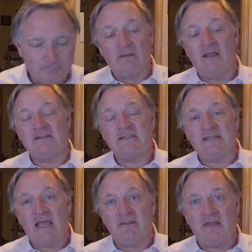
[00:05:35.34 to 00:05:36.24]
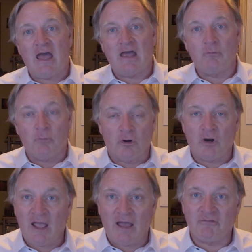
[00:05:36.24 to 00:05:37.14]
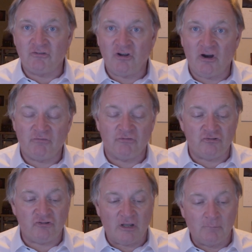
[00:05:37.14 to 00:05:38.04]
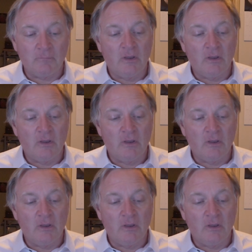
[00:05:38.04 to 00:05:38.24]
Let's say that we're going to have a tariff regime.